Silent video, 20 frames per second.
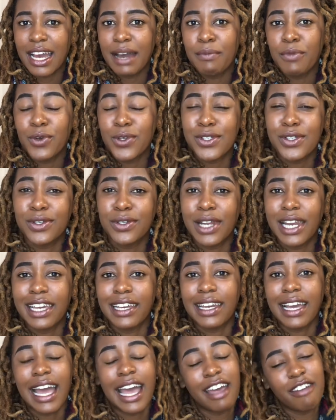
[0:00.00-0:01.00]
I'm also
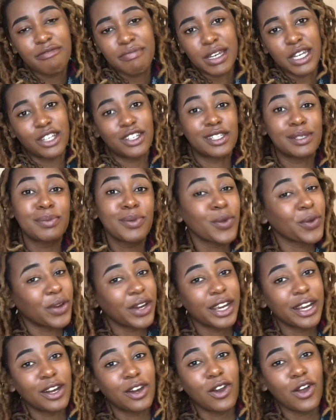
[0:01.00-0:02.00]
like, I have been
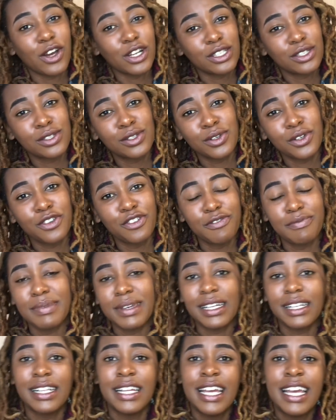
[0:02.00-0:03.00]
exploring a lot. So
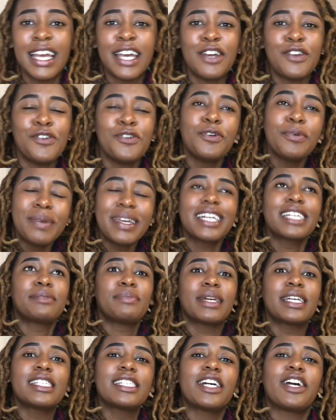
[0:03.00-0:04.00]
you'll be
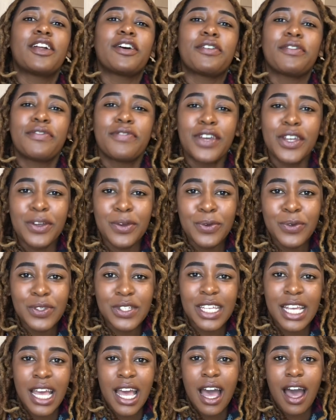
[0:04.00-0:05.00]
expecting a lot of videos.